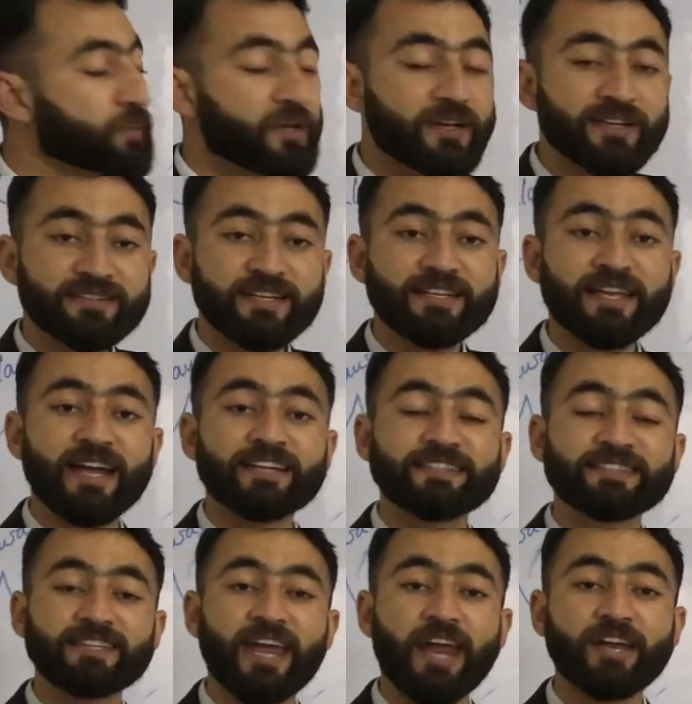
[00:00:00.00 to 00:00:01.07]
Because it can
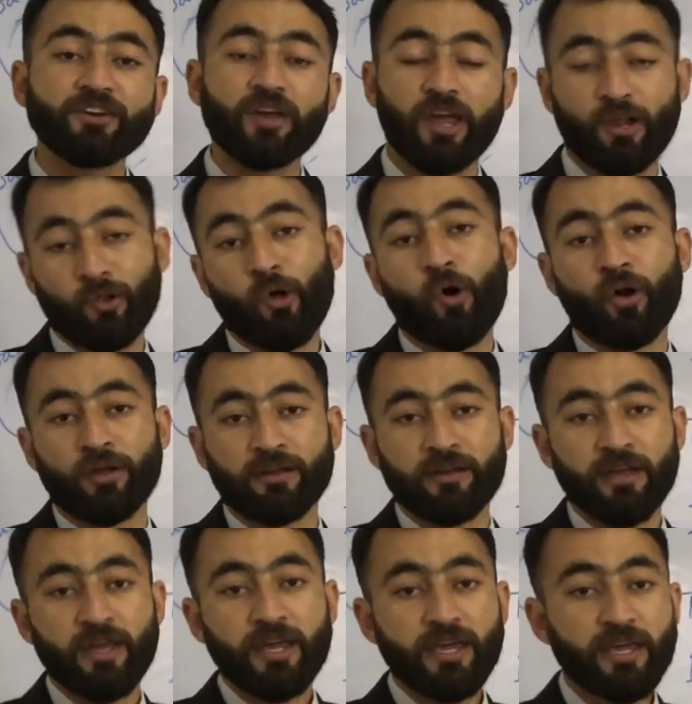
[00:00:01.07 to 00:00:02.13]
stand
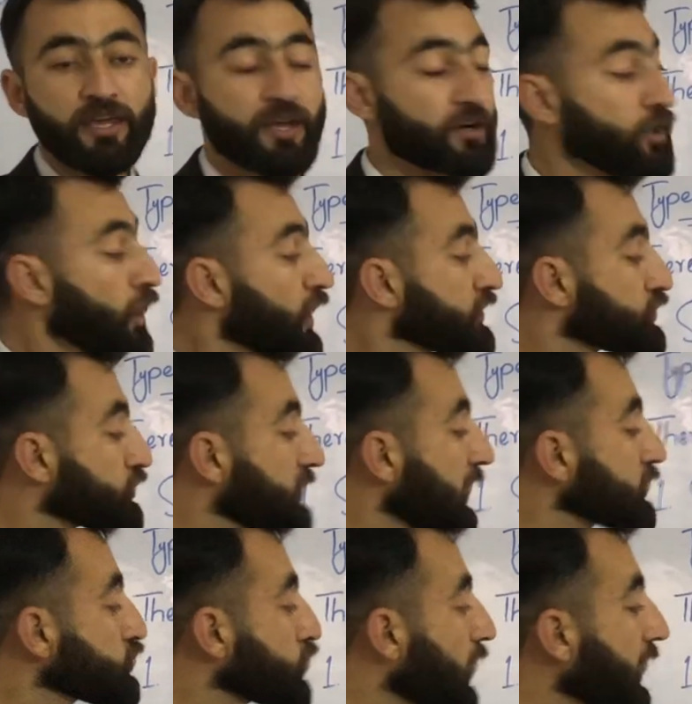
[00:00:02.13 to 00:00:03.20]
alone here. So
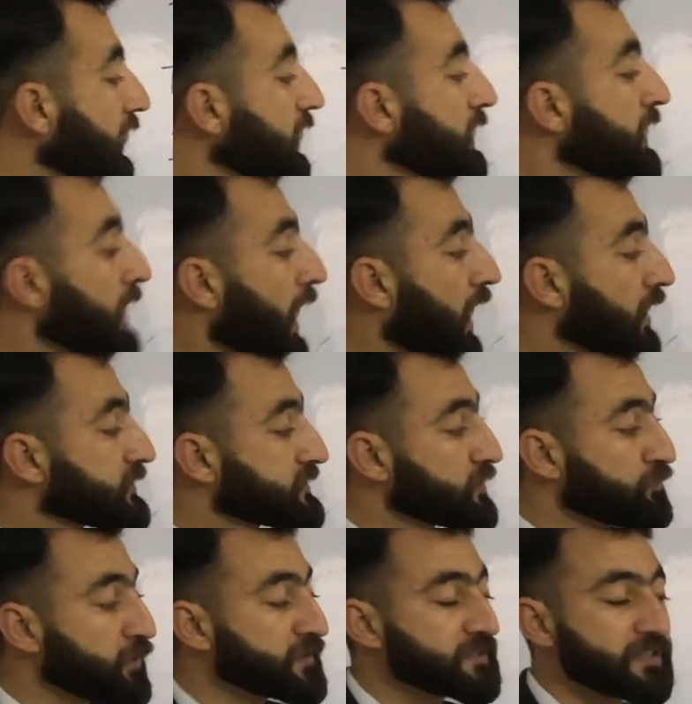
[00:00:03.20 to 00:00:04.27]
that's why a
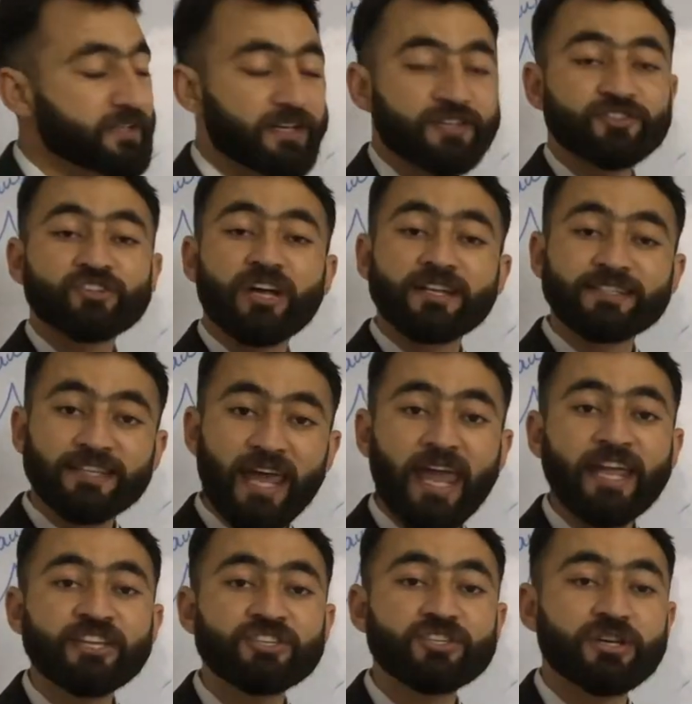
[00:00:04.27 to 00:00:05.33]
simple sentence
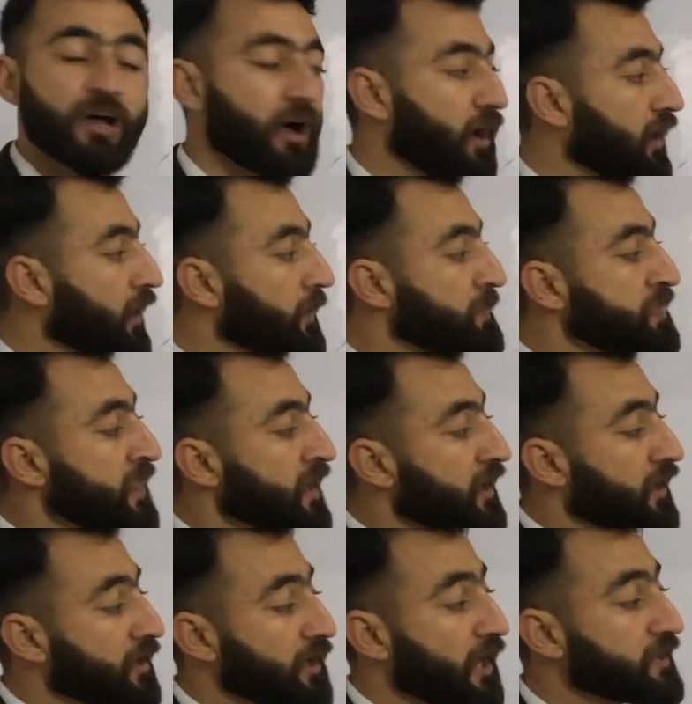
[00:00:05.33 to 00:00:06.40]
contains
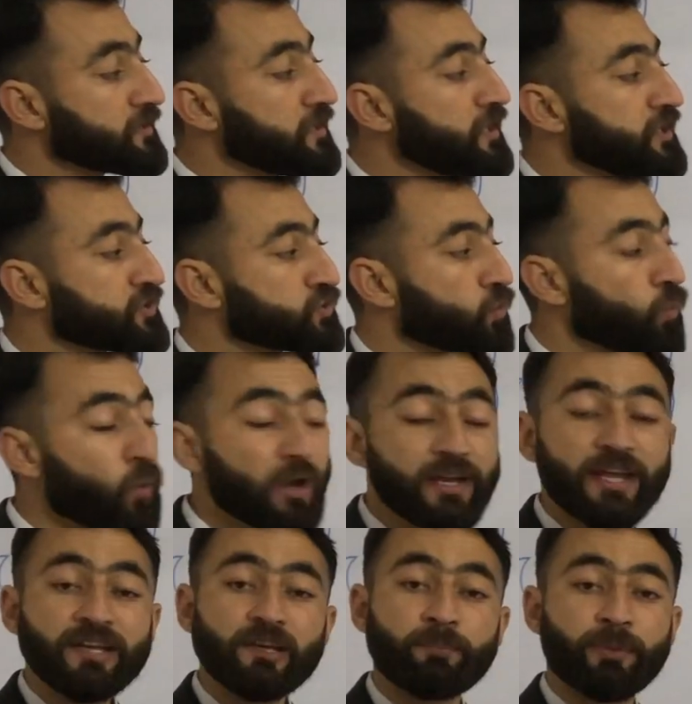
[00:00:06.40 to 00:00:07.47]
at least one
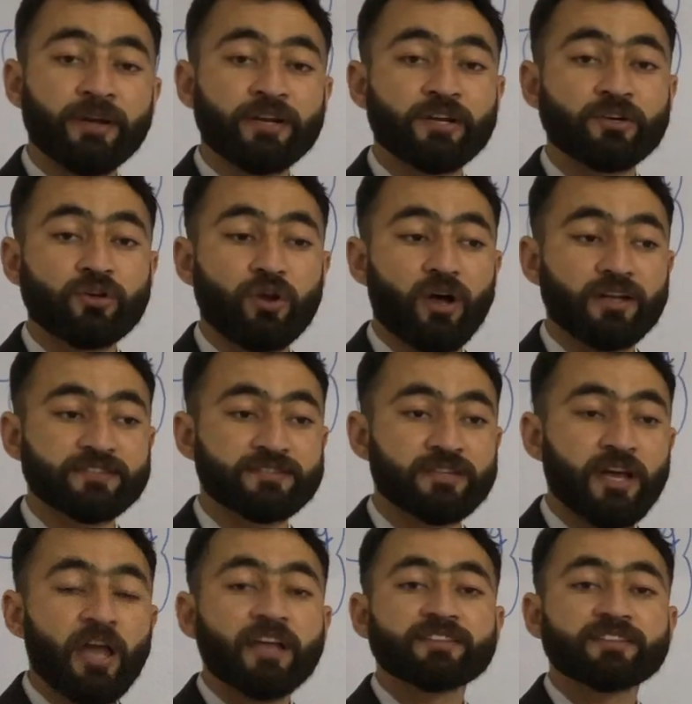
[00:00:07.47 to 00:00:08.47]
independent clause.